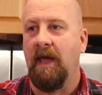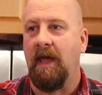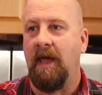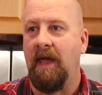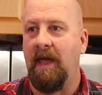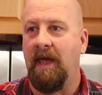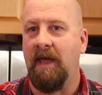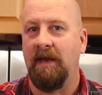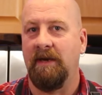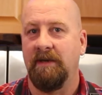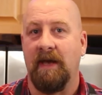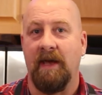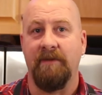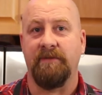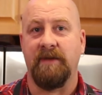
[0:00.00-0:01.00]
And
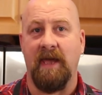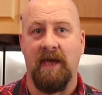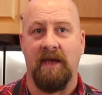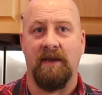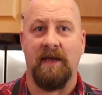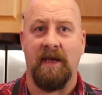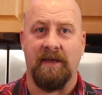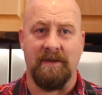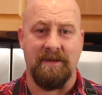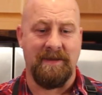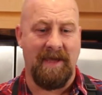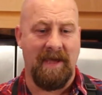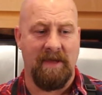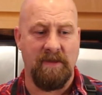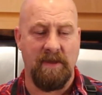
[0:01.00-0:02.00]
I can
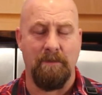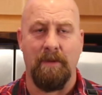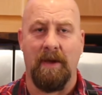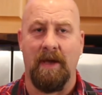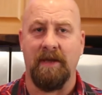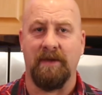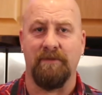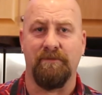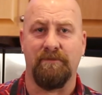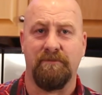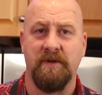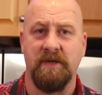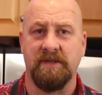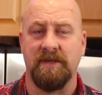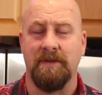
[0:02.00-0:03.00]
can them, I can
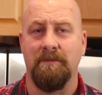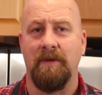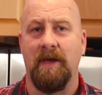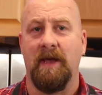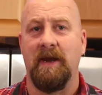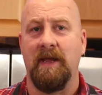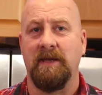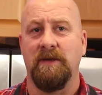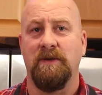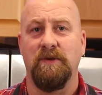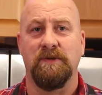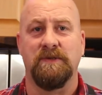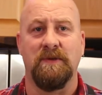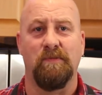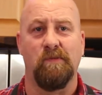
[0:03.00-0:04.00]
freeze them, and I can
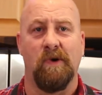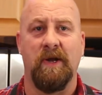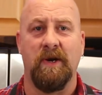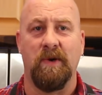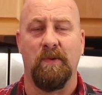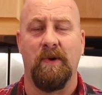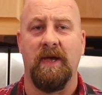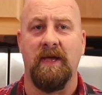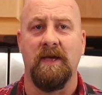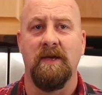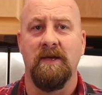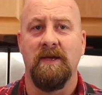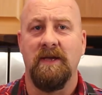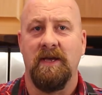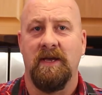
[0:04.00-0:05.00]
use them right away
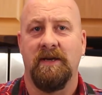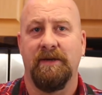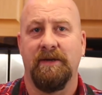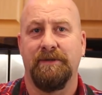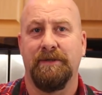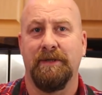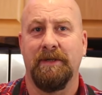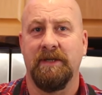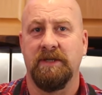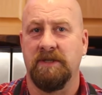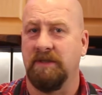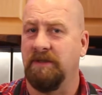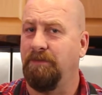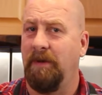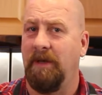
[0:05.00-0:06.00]
in a
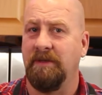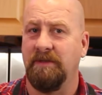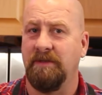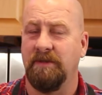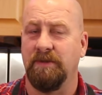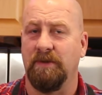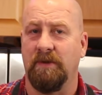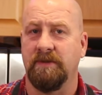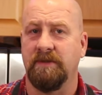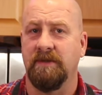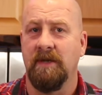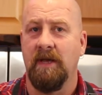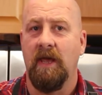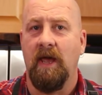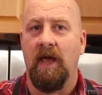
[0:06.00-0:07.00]
delicious pasta sauce.
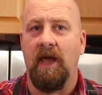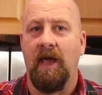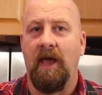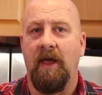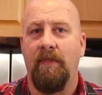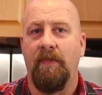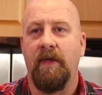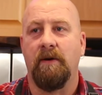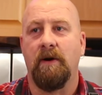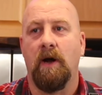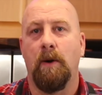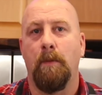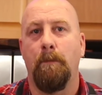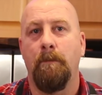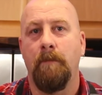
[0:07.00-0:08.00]
And there
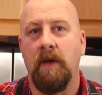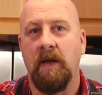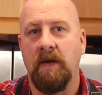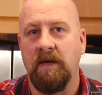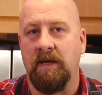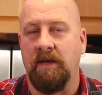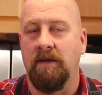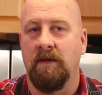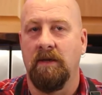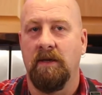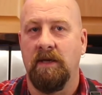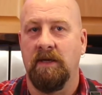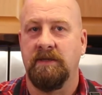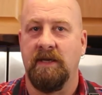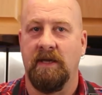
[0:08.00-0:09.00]
are many
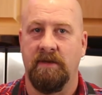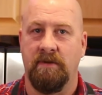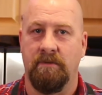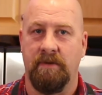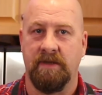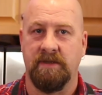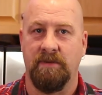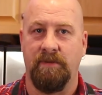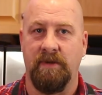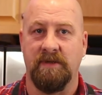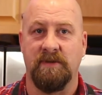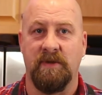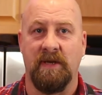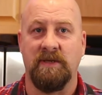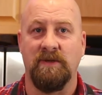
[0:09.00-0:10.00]
Italian
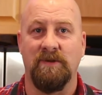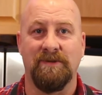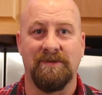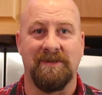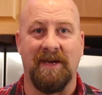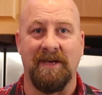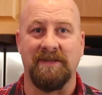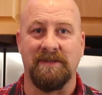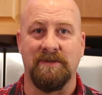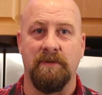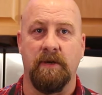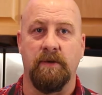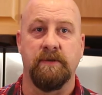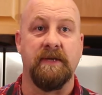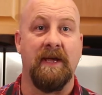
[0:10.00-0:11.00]
recipes that use diced
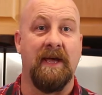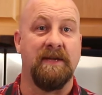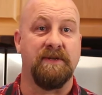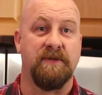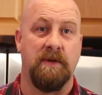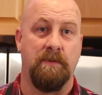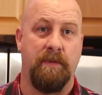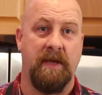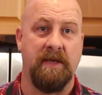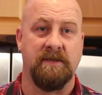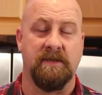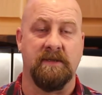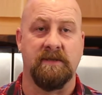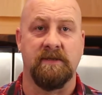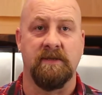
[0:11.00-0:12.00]
tomatoes as their
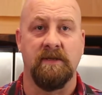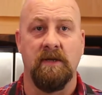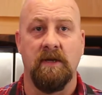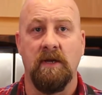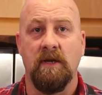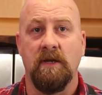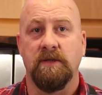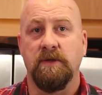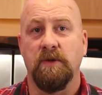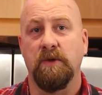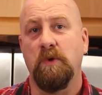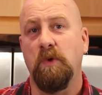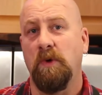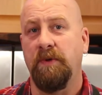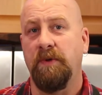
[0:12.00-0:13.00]
basis. So the
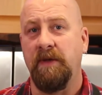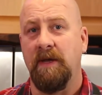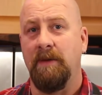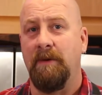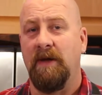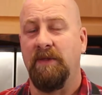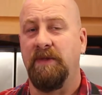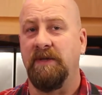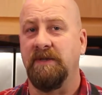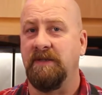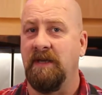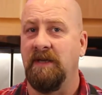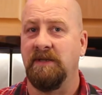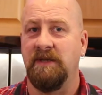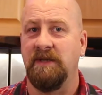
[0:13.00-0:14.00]
cool thing about this
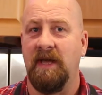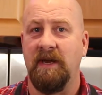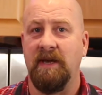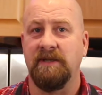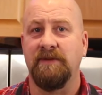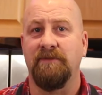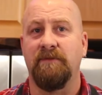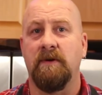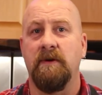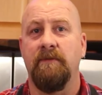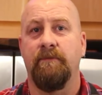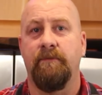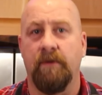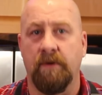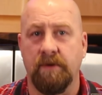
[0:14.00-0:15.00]
is that it's a very
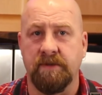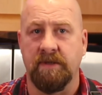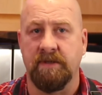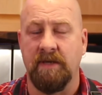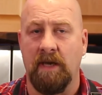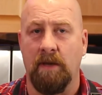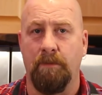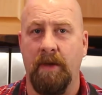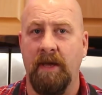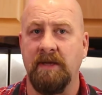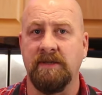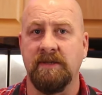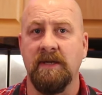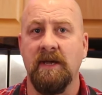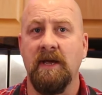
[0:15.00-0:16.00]
versatile
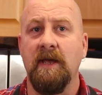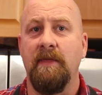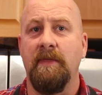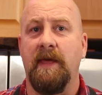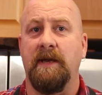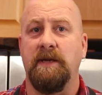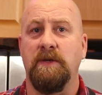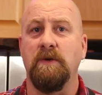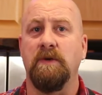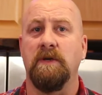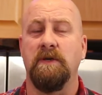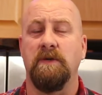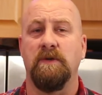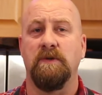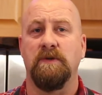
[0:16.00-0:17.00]
base that you
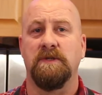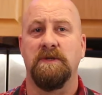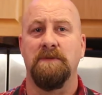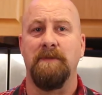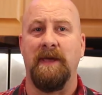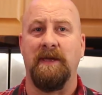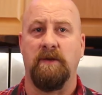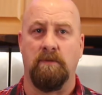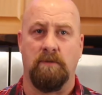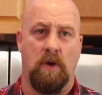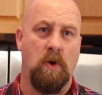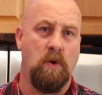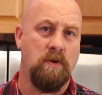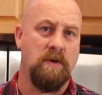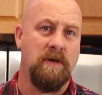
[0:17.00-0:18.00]
can use to make your
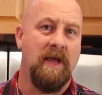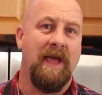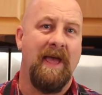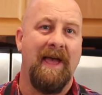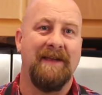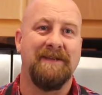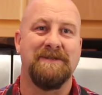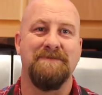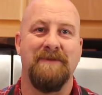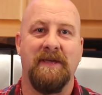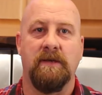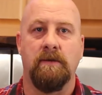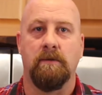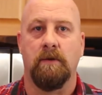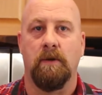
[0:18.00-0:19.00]
own and to
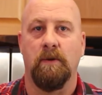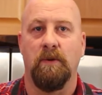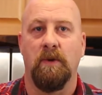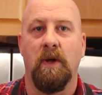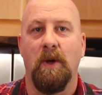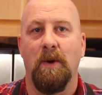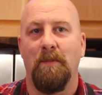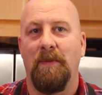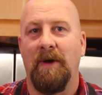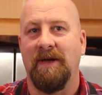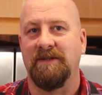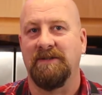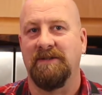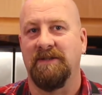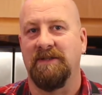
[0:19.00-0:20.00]
make your own
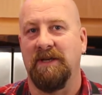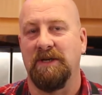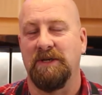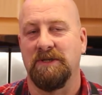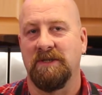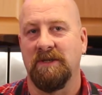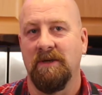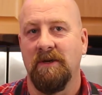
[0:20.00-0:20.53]
pasta dish.